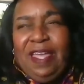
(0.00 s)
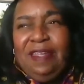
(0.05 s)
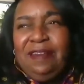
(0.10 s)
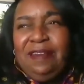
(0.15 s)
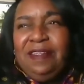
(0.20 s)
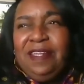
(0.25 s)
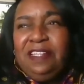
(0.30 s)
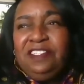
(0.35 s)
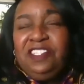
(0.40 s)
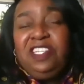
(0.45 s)

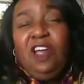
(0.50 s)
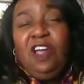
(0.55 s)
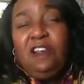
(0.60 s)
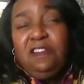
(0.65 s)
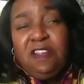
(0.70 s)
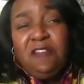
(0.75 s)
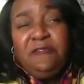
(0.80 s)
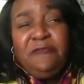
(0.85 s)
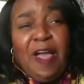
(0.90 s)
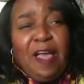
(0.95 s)
And uh, she
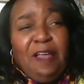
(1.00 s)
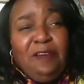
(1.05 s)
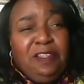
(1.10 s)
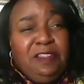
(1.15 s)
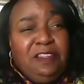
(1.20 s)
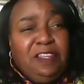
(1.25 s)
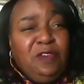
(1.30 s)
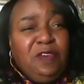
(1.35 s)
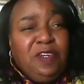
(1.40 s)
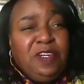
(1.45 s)
also
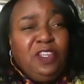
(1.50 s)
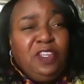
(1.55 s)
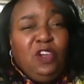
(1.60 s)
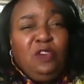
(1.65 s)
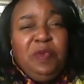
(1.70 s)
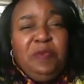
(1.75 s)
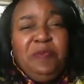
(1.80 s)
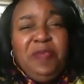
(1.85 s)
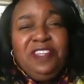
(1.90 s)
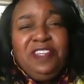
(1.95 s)
founded the
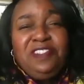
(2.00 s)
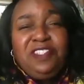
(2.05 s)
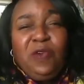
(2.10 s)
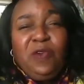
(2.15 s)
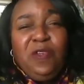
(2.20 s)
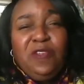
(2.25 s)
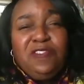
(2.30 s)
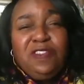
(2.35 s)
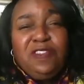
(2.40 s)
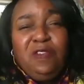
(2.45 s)
Unity Urban
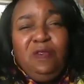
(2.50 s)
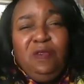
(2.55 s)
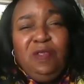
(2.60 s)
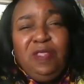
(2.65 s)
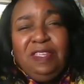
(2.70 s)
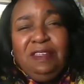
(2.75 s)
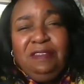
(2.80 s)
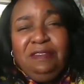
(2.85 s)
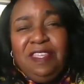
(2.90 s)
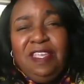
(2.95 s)
Ministerial
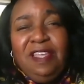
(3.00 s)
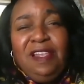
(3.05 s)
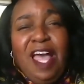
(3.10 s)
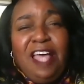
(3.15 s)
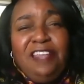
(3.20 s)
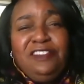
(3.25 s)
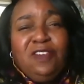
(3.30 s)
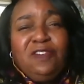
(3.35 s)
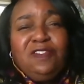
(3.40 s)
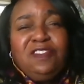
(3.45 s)
School, the
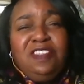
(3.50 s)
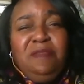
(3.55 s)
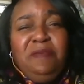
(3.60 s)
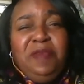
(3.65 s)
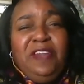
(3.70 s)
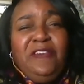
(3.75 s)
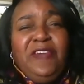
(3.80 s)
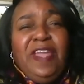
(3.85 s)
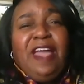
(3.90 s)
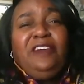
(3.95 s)
theological
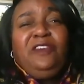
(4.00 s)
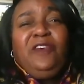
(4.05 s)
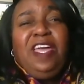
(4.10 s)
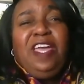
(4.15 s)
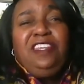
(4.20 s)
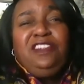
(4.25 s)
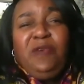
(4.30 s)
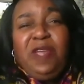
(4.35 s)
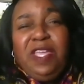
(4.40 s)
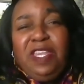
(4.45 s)
seminary I
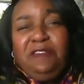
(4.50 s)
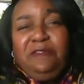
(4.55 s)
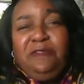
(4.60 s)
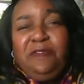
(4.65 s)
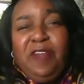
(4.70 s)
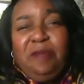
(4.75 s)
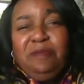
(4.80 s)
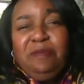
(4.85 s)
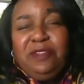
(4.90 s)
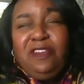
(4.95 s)

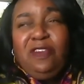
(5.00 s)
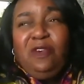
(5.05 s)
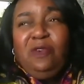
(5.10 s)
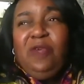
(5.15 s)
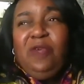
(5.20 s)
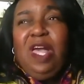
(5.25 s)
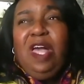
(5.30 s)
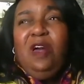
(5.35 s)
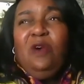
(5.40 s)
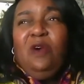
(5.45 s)
graduated from.
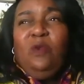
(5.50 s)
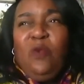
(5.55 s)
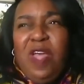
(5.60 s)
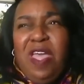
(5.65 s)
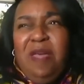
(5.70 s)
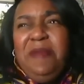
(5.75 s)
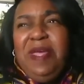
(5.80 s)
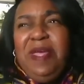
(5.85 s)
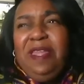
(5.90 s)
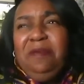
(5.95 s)
So
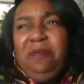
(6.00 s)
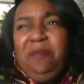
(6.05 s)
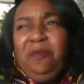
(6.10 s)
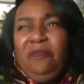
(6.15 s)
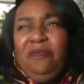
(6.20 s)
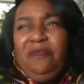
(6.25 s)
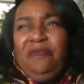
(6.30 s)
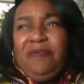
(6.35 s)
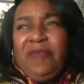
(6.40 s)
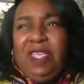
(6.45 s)
women,
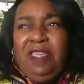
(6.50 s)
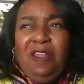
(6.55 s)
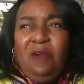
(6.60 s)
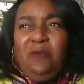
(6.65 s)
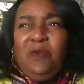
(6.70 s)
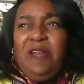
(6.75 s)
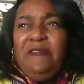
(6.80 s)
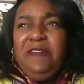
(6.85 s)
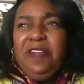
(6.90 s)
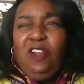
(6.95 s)
you
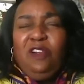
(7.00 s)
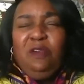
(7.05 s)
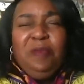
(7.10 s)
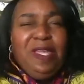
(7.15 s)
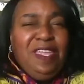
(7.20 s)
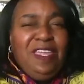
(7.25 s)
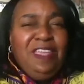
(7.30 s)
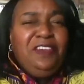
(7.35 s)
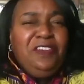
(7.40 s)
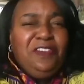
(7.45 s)
know, Reverend
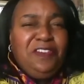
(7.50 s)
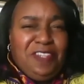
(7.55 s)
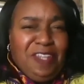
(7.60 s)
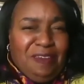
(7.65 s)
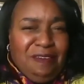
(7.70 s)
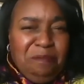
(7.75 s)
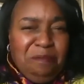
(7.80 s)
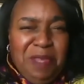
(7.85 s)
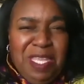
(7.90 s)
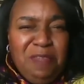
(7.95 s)
Irma
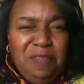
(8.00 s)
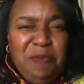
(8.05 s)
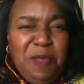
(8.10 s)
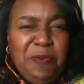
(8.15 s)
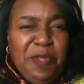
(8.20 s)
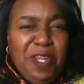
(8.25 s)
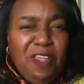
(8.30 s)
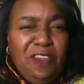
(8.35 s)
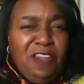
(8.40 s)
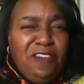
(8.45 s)
Henderson, many
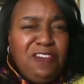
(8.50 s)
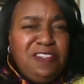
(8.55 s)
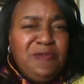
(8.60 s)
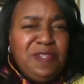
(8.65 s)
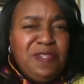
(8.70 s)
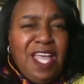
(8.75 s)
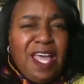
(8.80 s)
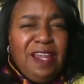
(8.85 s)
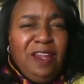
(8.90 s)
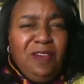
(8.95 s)
people don't know she
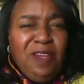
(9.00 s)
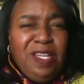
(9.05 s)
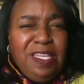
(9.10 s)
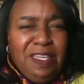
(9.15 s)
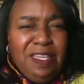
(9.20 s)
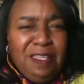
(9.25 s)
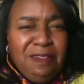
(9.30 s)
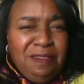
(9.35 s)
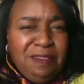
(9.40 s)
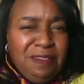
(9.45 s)
was not
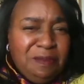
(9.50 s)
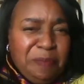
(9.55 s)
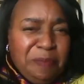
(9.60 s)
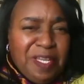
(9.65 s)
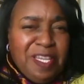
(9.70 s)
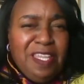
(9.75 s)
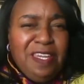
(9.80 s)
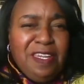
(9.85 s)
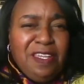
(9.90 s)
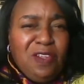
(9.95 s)
only a
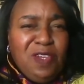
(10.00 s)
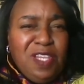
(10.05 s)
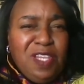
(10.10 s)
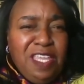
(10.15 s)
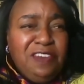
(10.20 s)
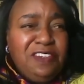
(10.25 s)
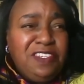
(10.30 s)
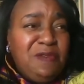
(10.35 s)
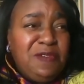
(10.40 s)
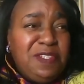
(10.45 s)
political
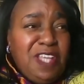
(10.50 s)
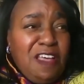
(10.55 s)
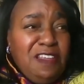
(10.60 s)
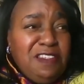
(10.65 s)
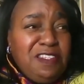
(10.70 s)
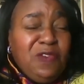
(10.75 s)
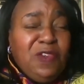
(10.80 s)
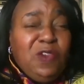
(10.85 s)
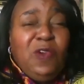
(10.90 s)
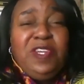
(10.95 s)
leader, she was
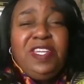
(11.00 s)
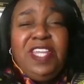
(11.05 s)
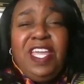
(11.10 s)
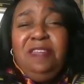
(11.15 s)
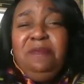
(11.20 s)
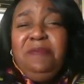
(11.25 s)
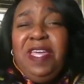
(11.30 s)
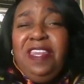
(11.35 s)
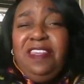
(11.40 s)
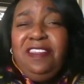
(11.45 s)
also an
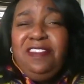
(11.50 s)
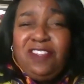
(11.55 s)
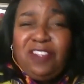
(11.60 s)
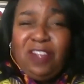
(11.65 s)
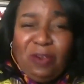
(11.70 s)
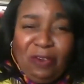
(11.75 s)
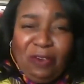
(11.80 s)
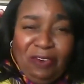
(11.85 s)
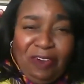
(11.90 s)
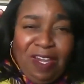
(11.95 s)
ordained minister